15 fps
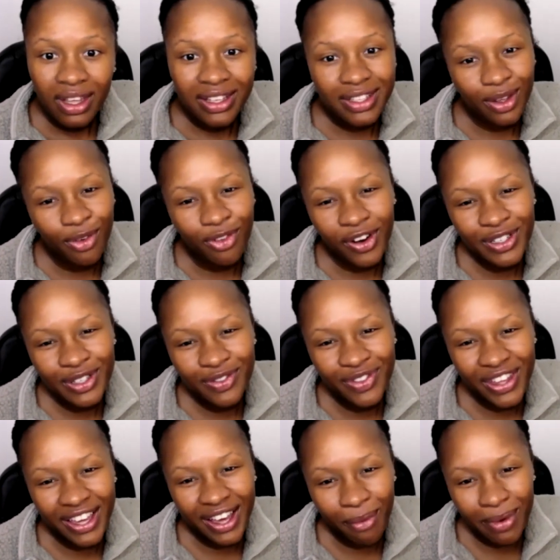And so first
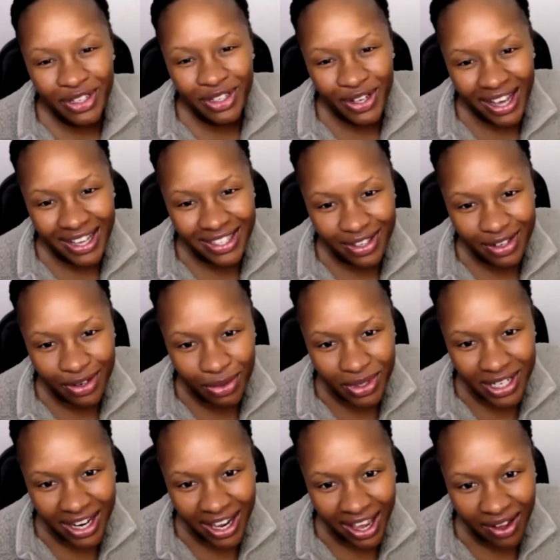thing I want you guys to do
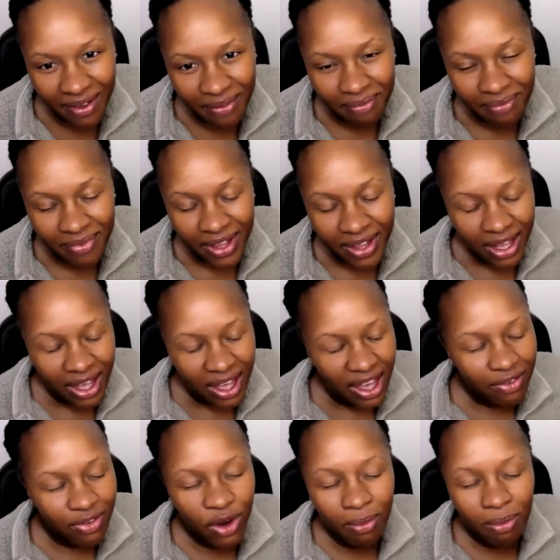today,
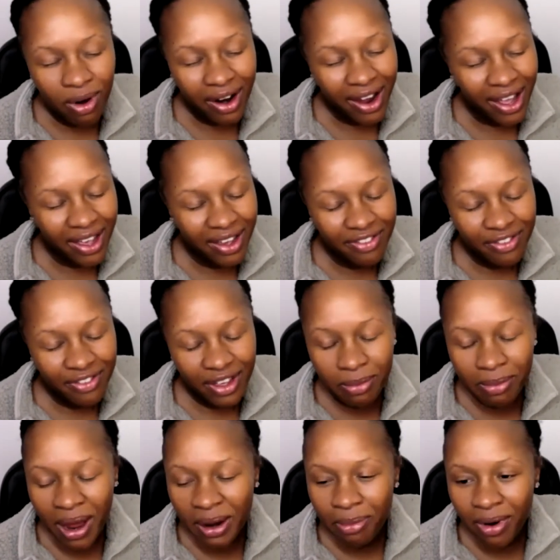if you're brave,
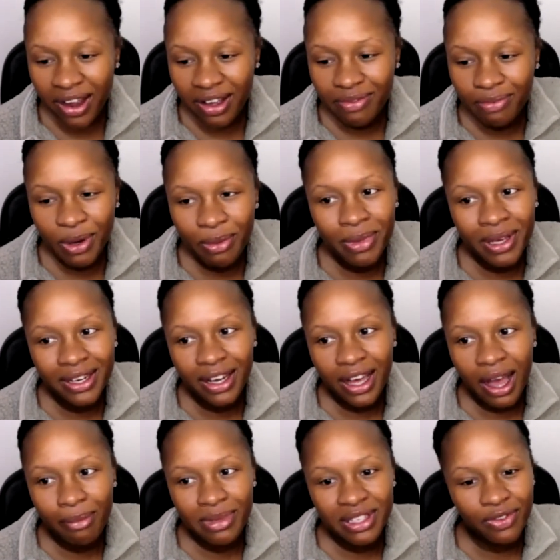anybody brave, put me in the
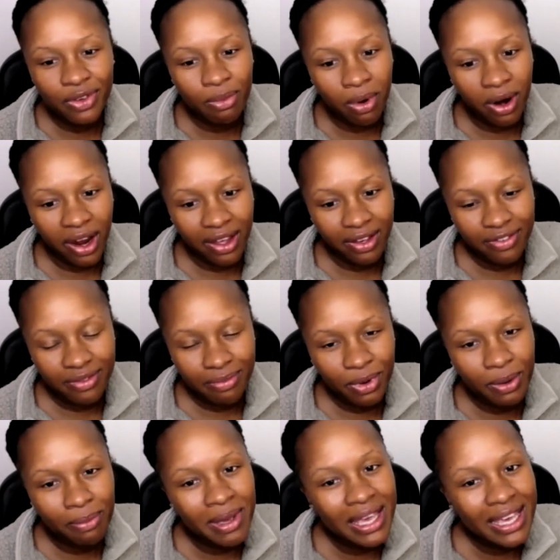comments if you're brave.
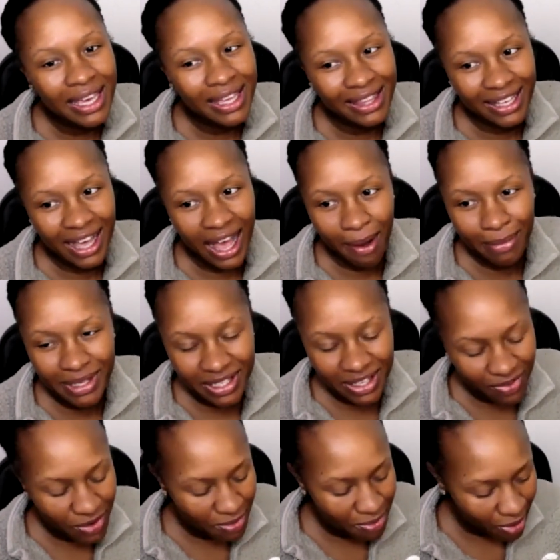Put me in the comments
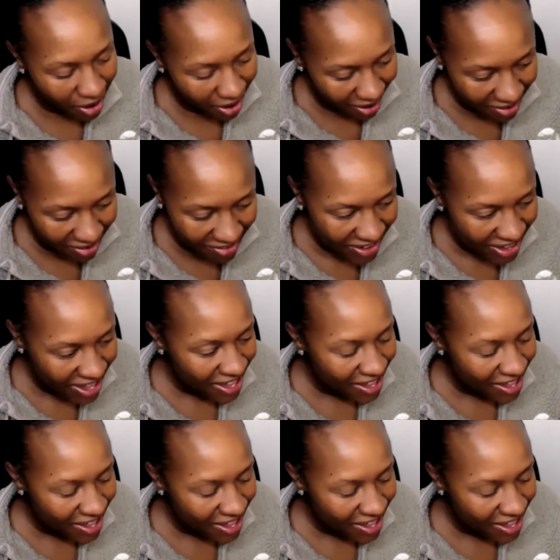if you're brave.